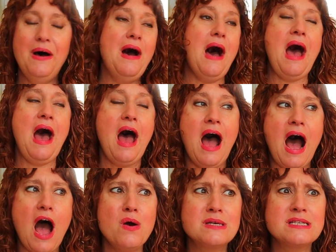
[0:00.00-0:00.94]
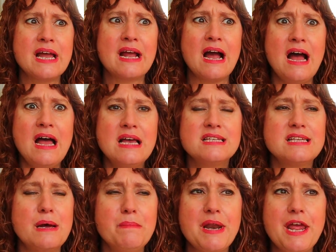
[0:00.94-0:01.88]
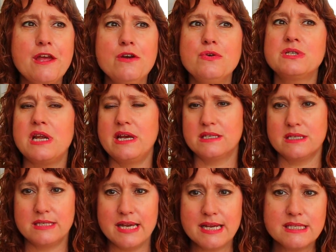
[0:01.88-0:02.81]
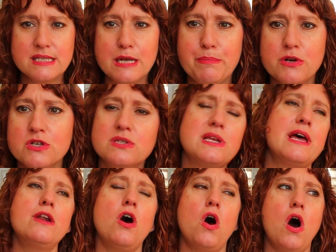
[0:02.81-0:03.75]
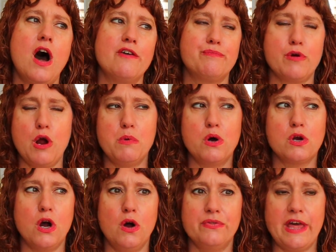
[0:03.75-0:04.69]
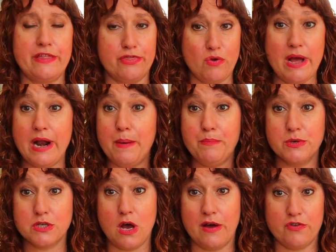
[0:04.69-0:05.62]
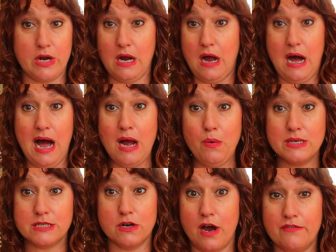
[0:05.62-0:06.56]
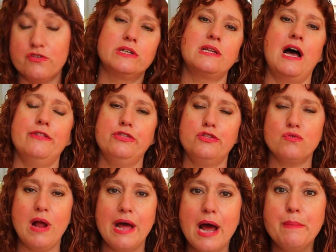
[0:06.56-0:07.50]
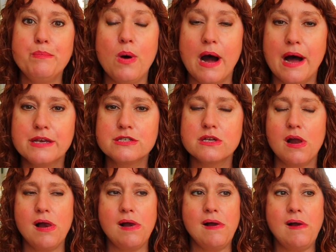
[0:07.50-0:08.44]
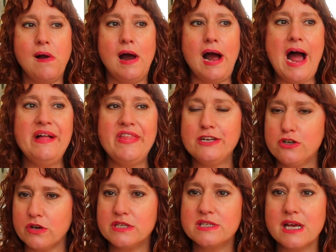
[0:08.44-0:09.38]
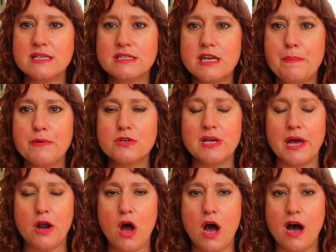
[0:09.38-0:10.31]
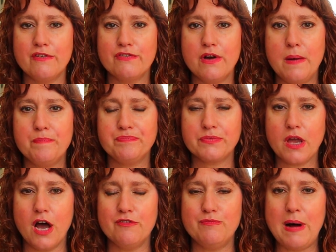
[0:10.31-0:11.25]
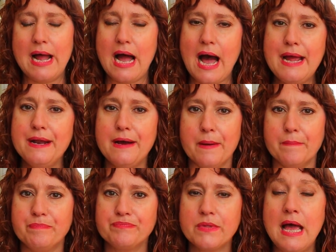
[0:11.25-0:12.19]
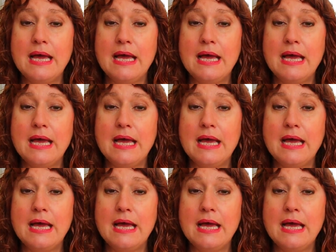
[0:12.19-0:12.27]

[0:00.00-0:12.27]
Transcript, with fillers: I was like, somebody used a 60% off promo code that ThredUp was offering. I wasn't offering that, ThredUp was. And they took 60% off of my item.